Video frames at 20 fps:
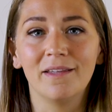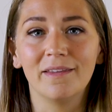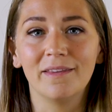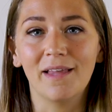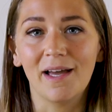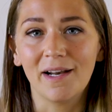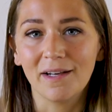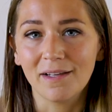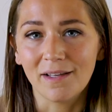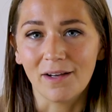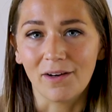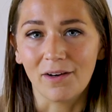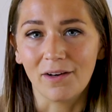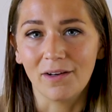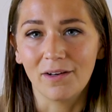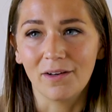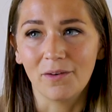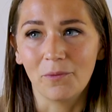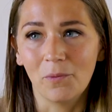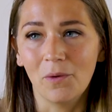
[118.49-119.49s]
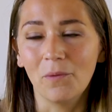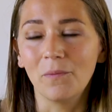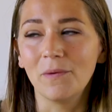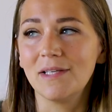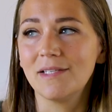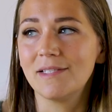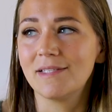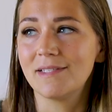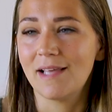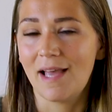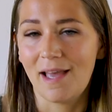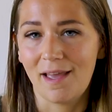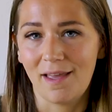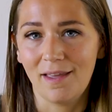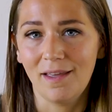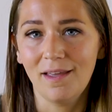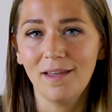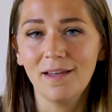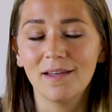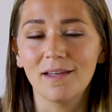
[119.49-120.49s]
that what we
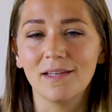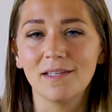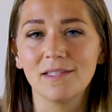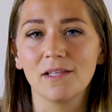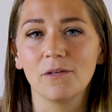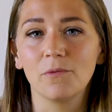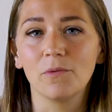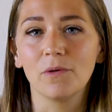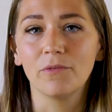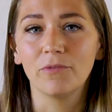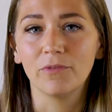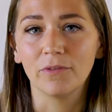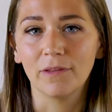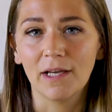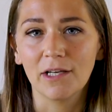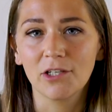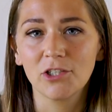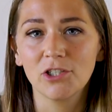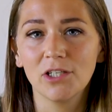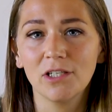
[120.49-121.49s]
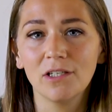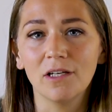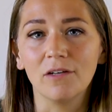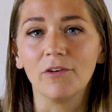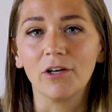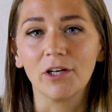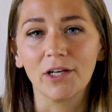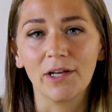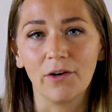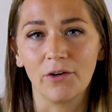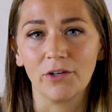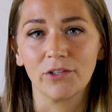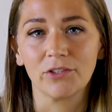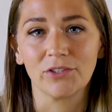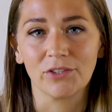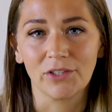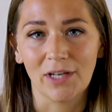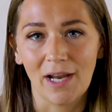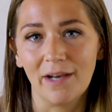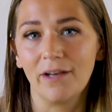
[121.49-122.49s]
say is a reflection of our
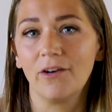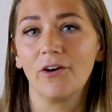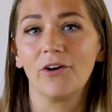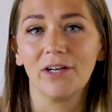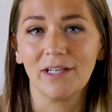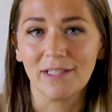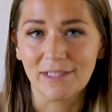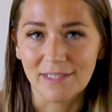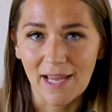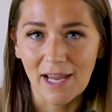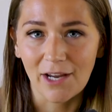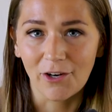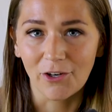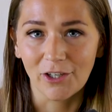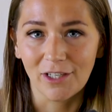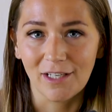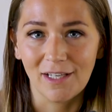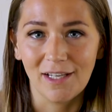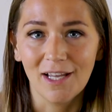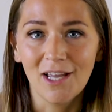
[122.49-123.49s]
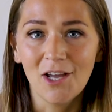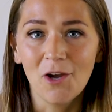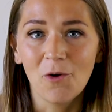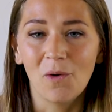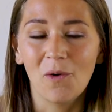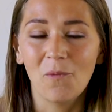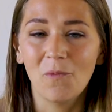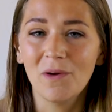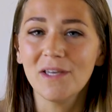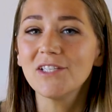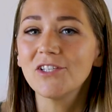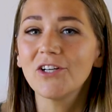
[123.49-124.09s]
character and our integrity. When we